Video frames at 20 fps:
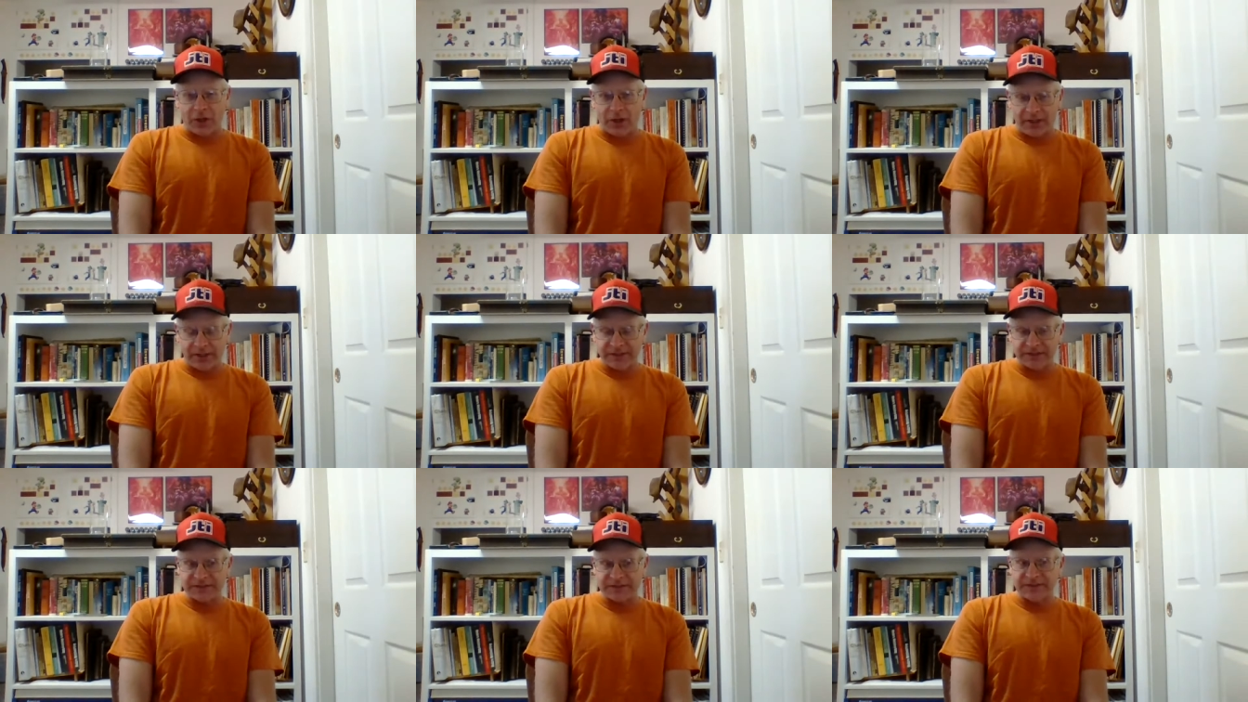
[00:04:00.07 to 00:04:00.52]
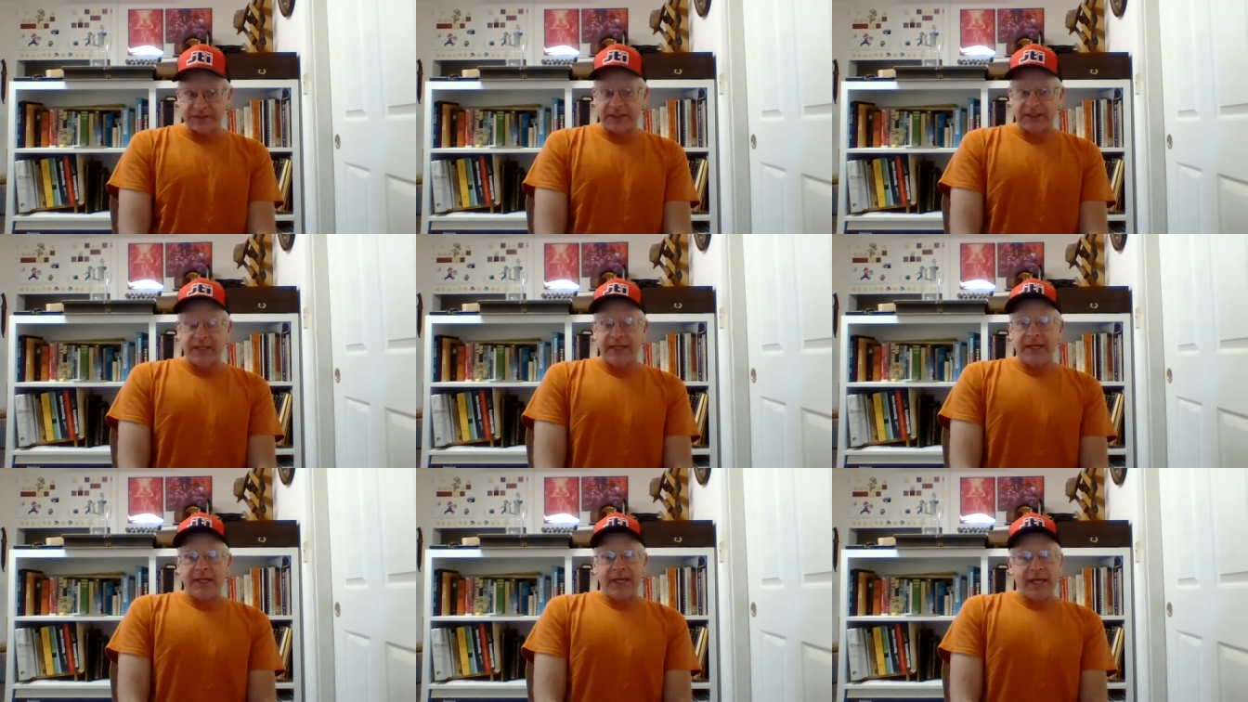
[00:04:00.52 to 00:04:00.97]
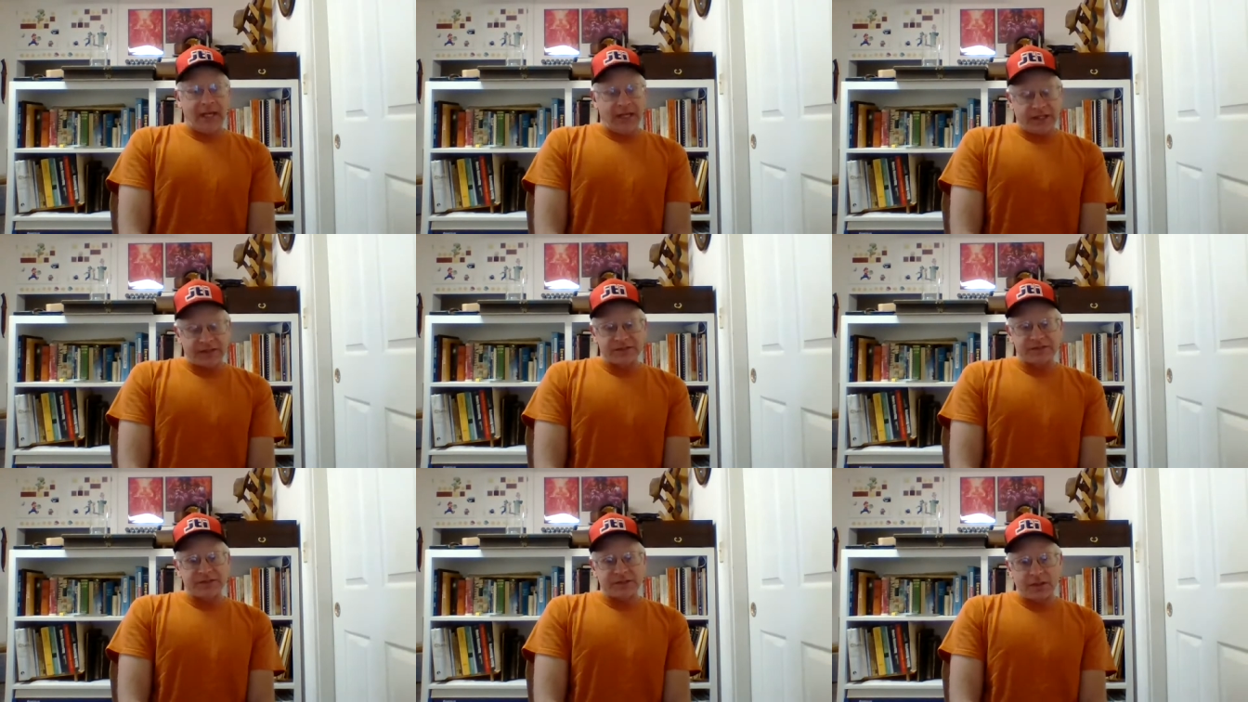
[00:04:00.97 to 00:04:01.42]
of August
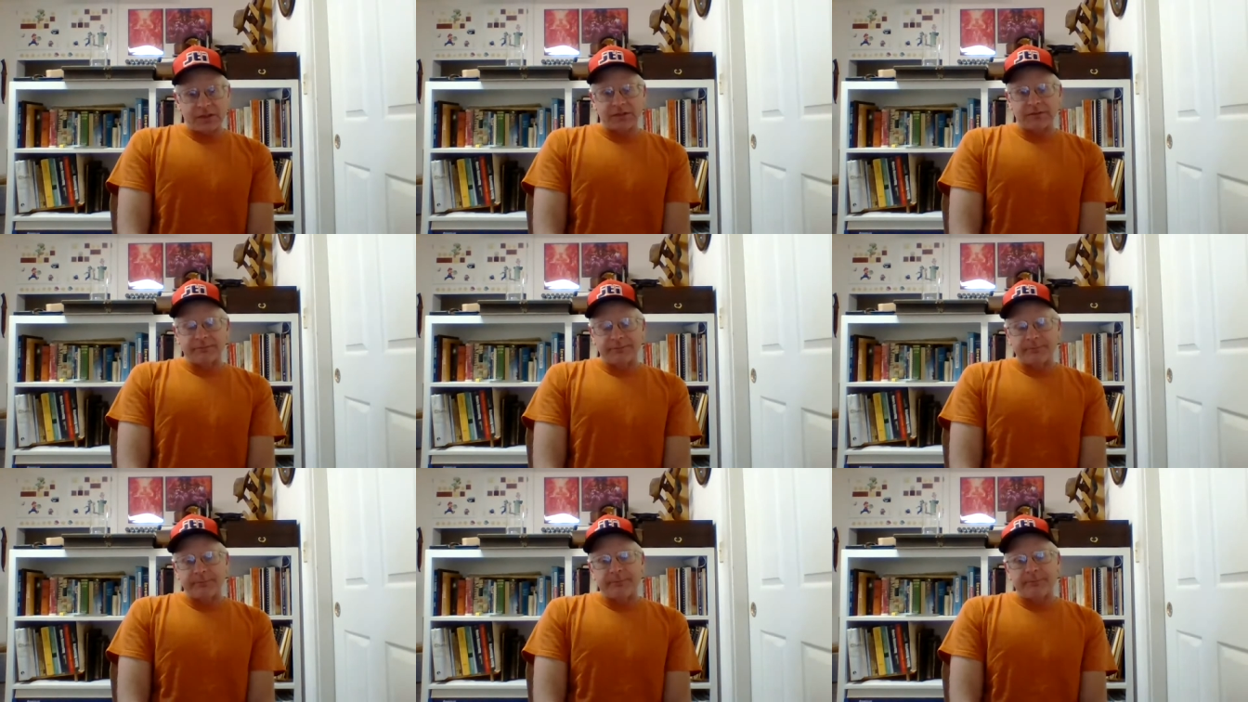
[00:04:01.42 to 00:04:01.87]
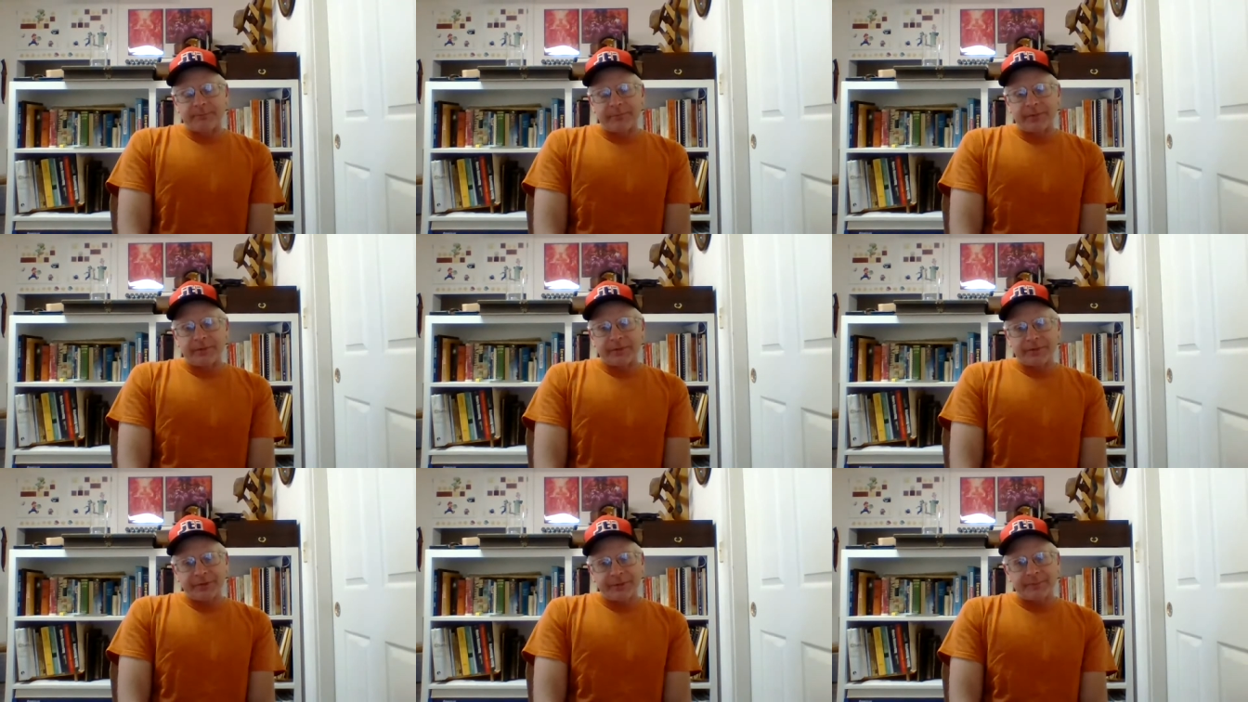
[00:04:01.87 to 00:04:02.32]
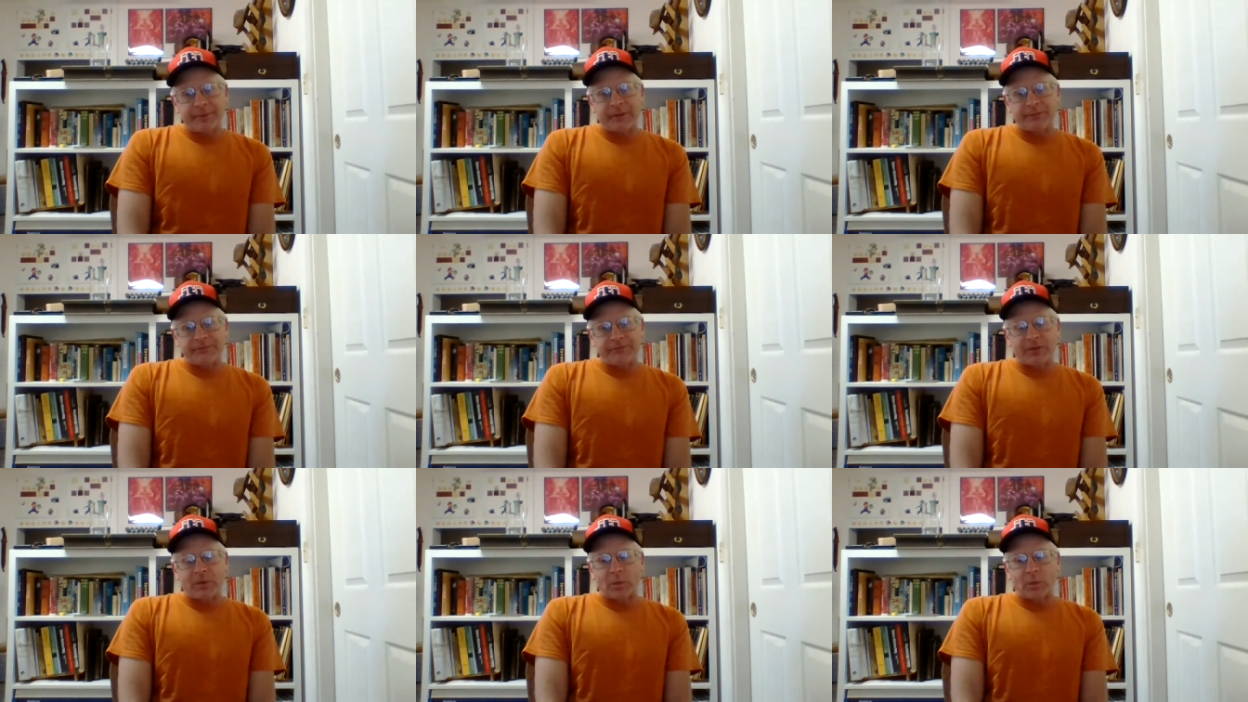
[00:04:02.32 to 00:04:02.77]
and start building them
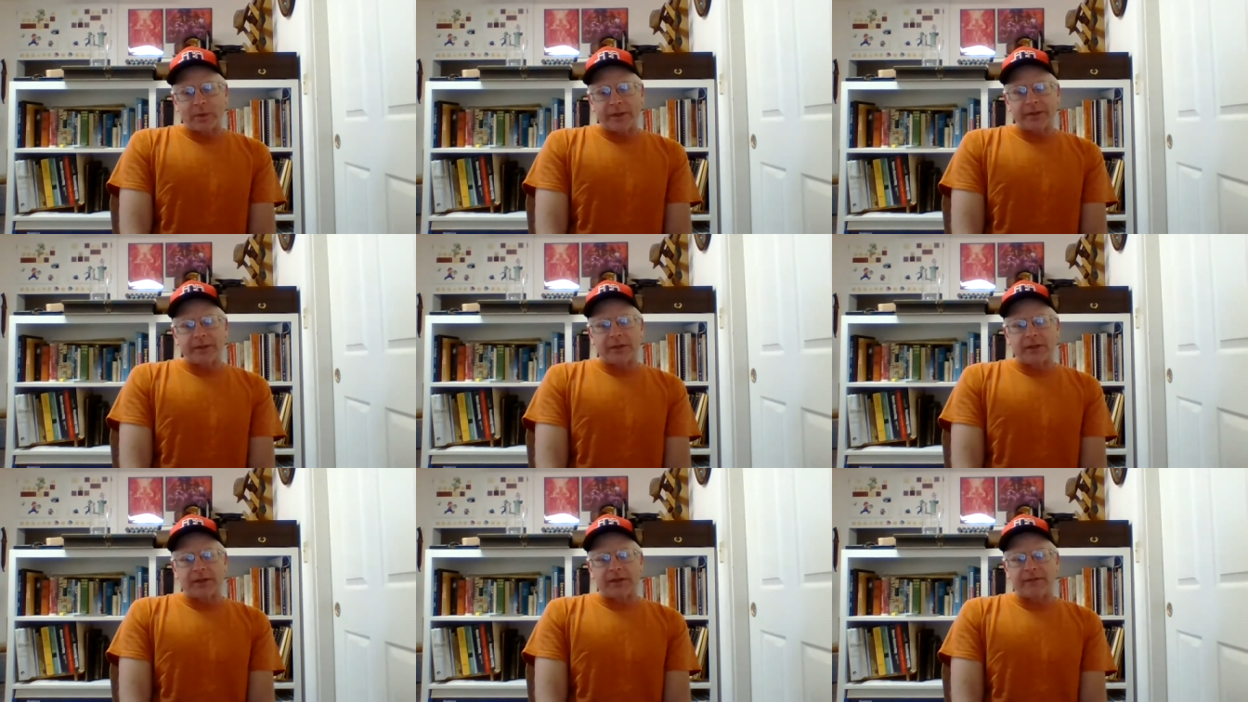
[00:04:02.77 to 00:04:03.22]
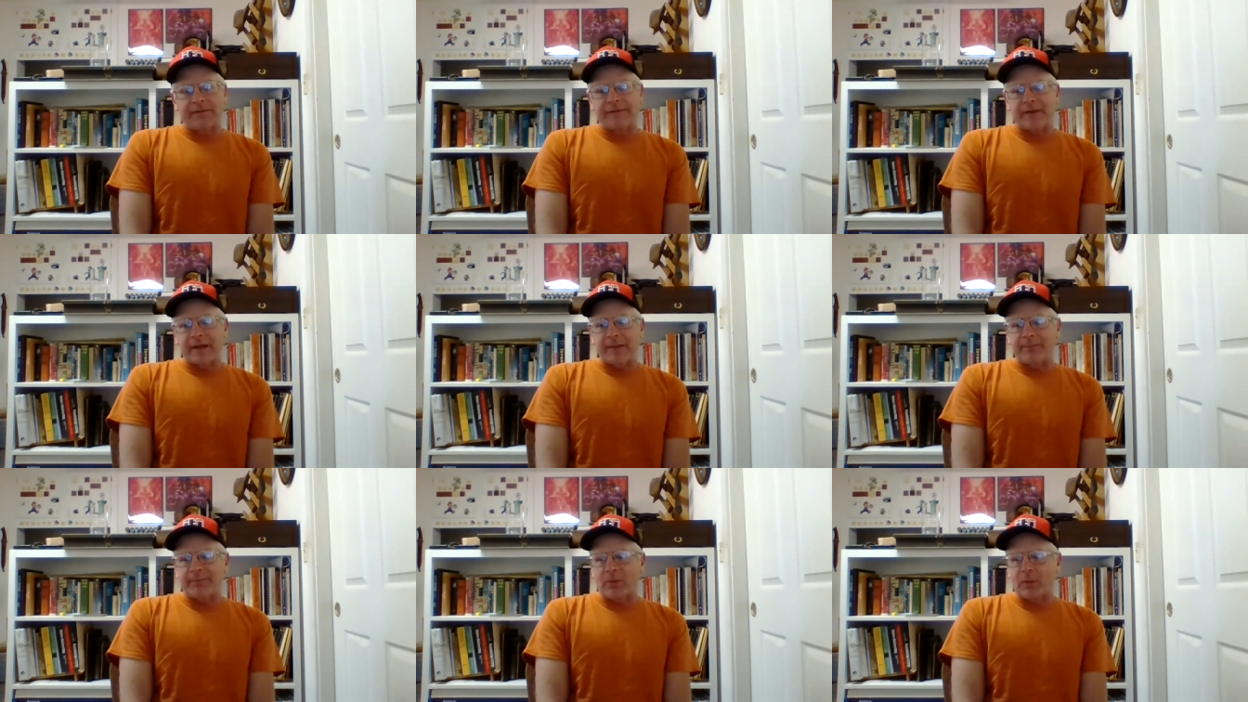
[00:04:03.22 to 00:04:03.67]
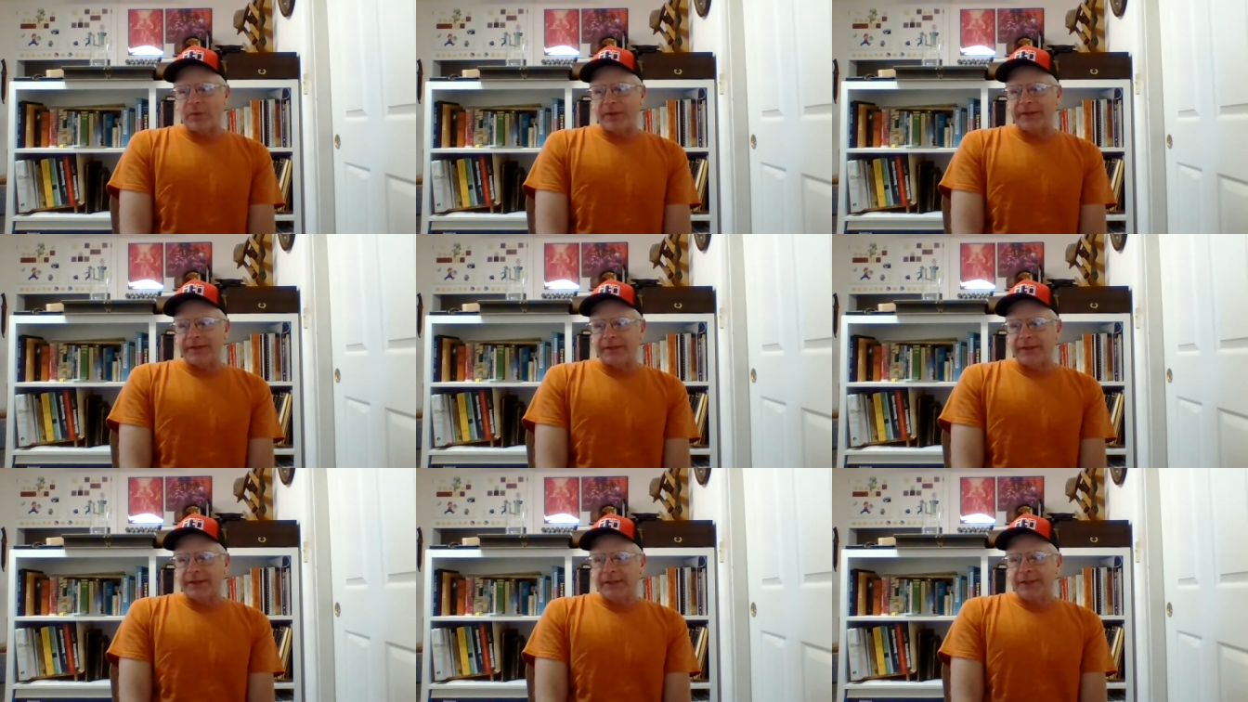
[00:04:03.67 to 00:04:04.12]
up for winter at that
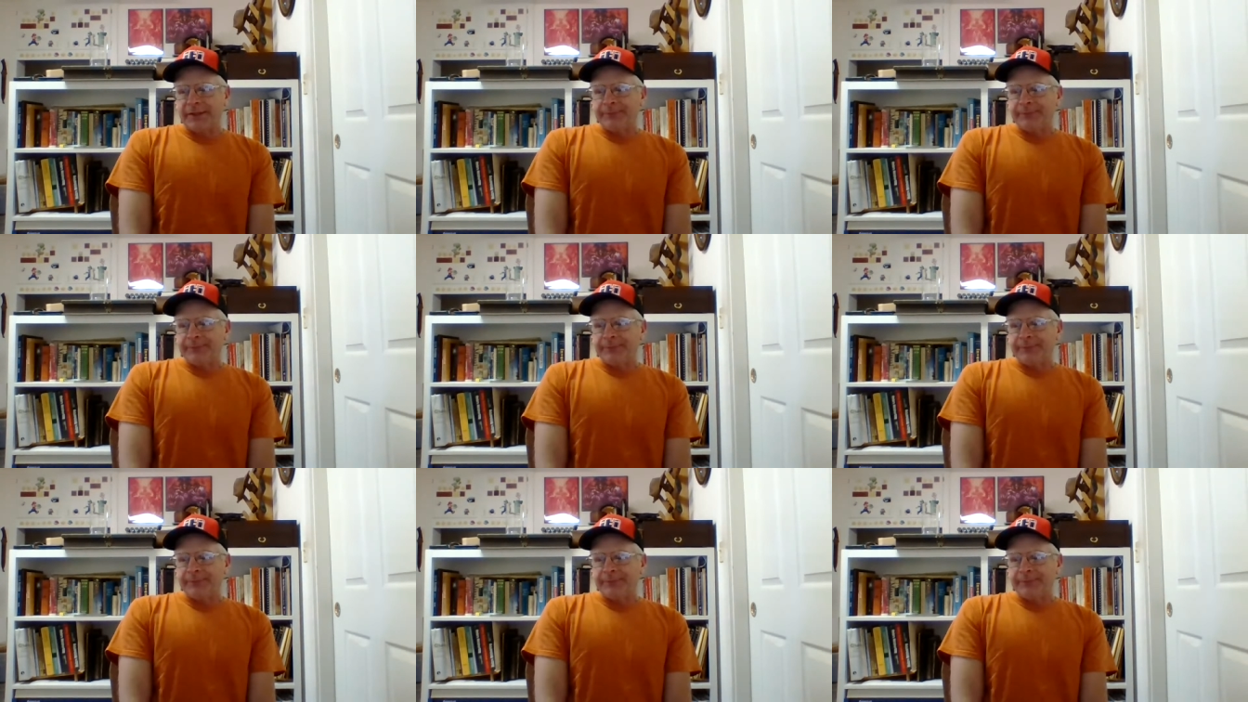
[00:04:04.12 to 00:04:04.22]
point.